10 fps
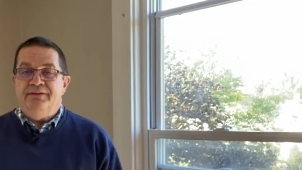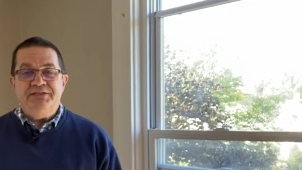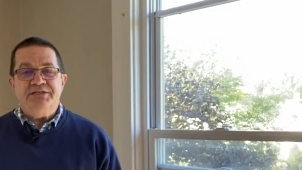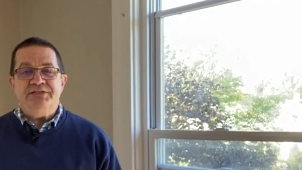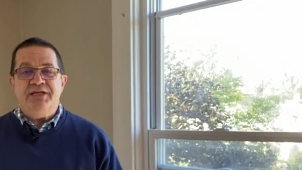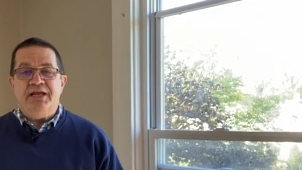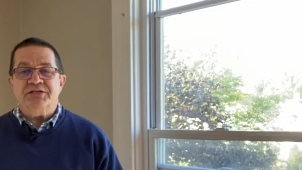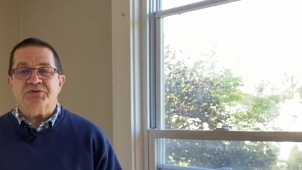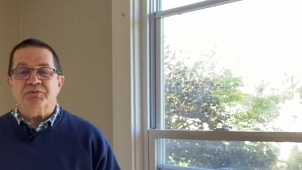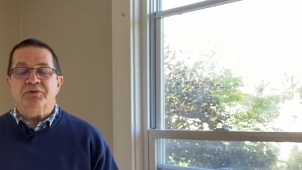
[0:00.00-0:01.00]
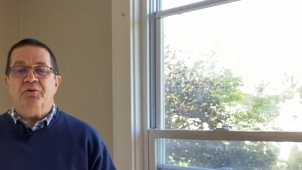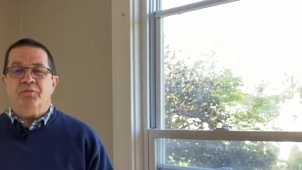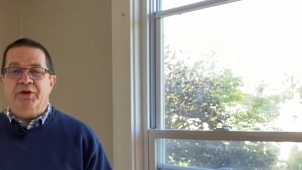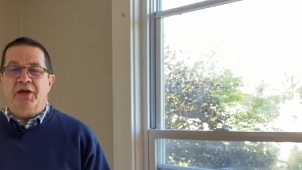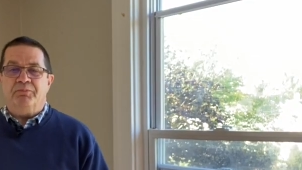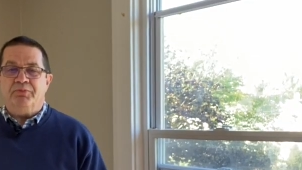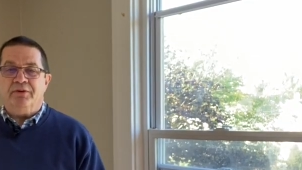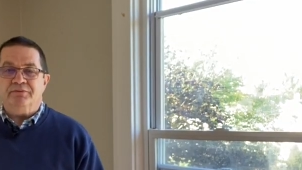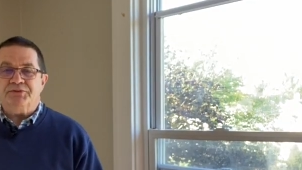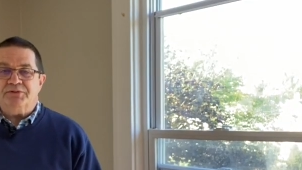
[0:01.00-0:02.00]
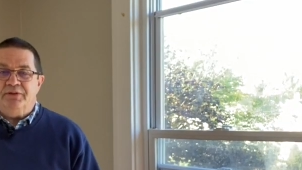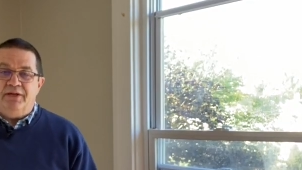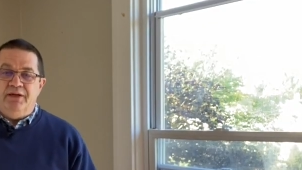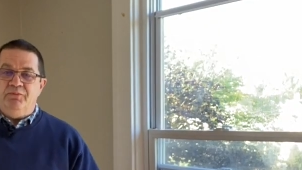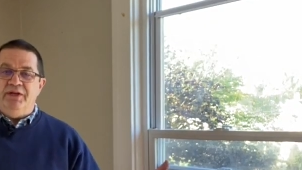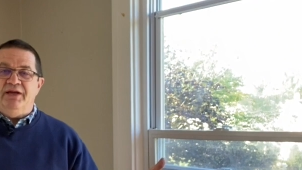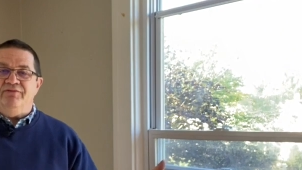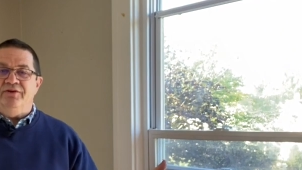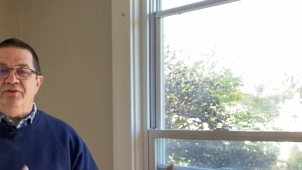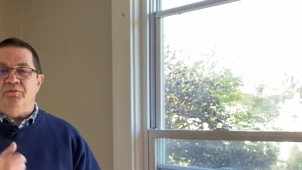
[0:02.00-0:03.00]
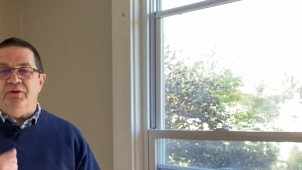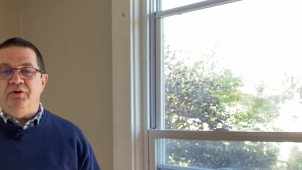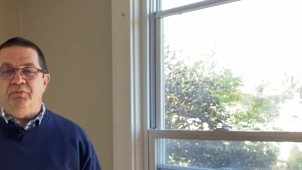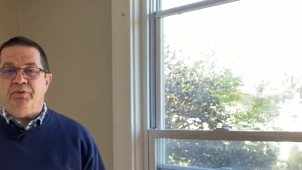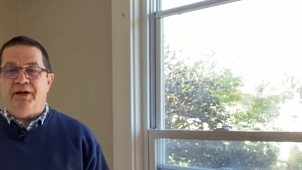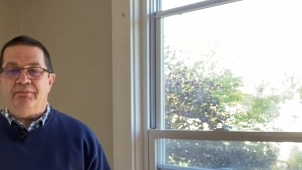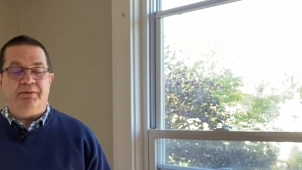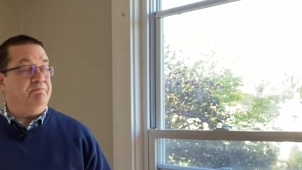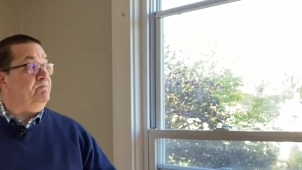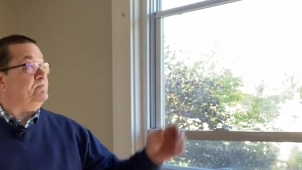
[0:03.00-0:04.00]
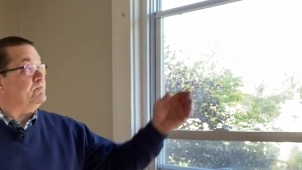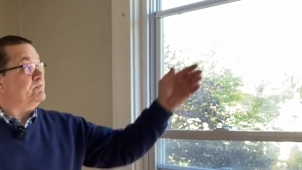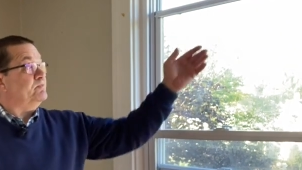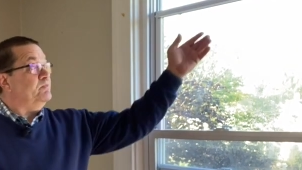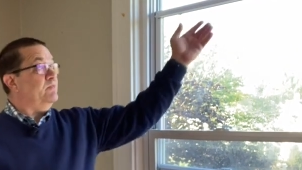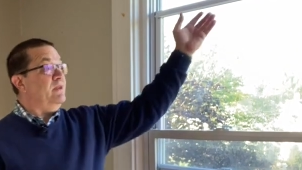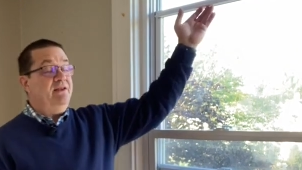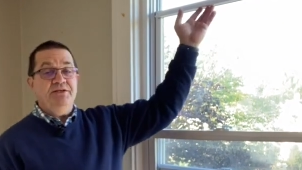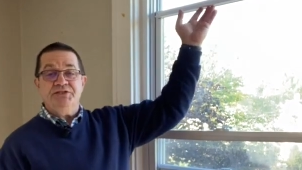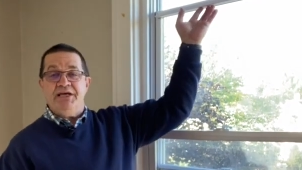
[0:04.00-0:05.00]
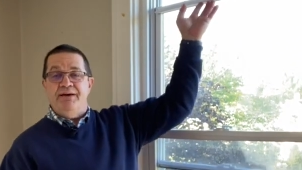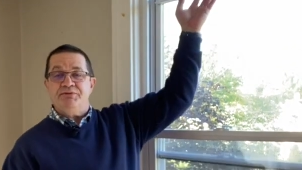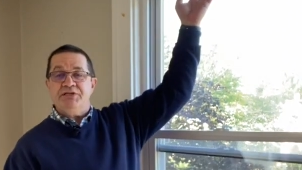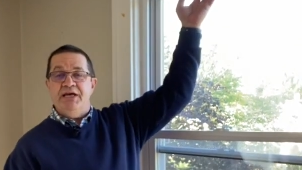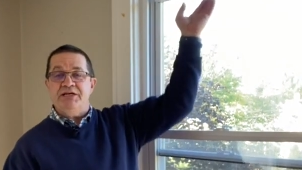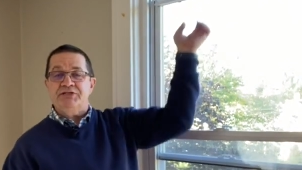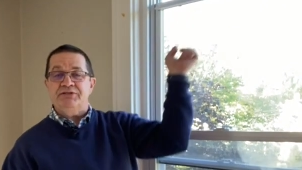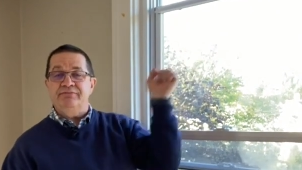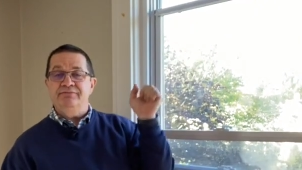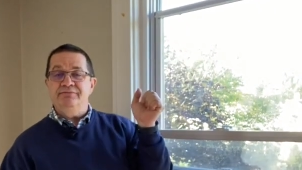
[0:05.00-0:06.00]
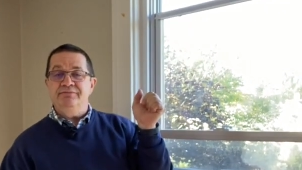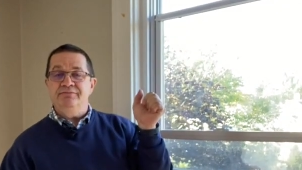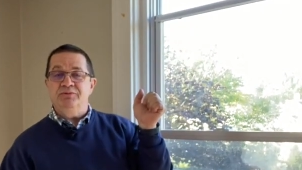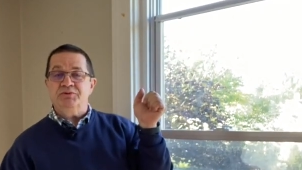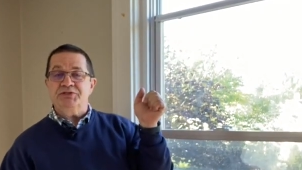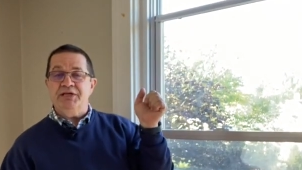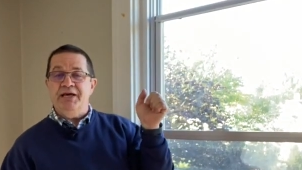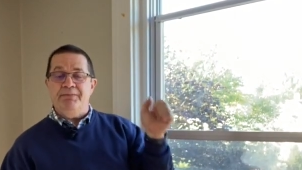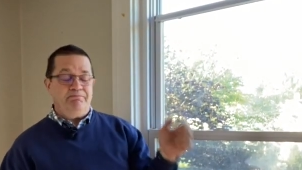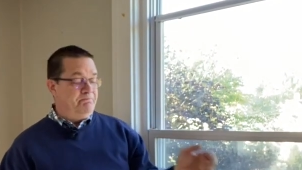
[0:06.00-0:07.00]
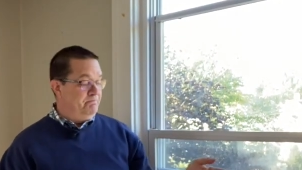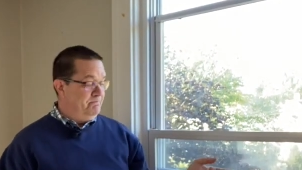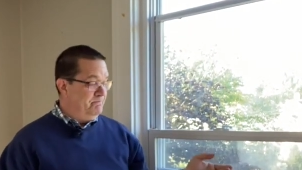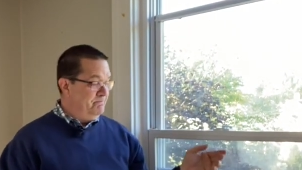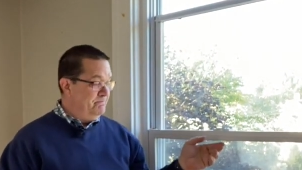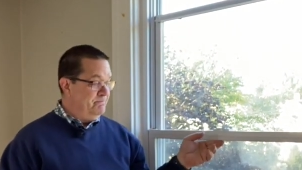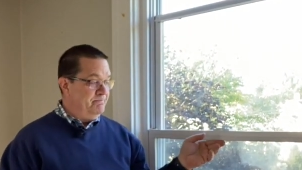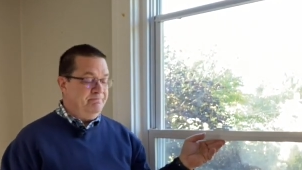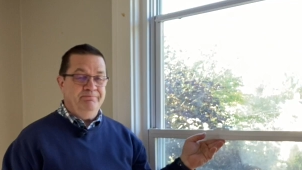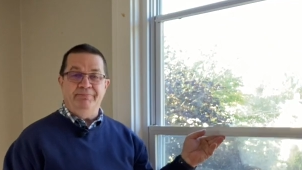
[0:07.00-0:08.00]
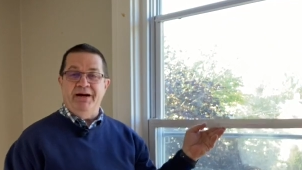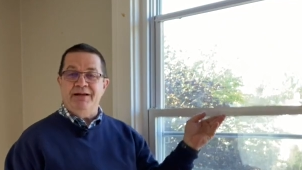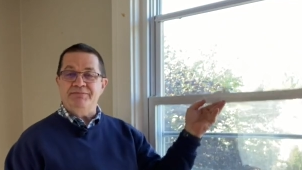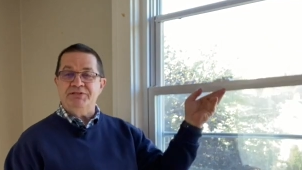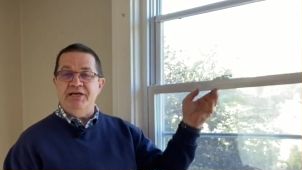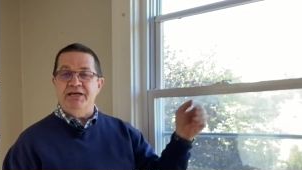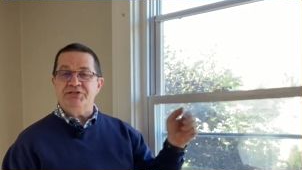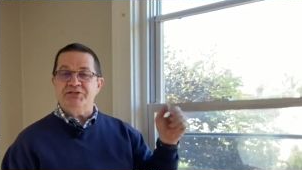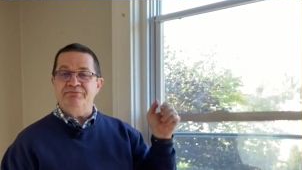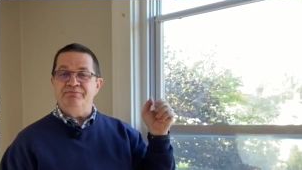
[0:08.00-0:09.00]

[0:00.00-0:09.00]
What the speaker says: This is Dennis with Home Rehab Pros, and we have another window problem. This top sash won't stay up. Bottom sash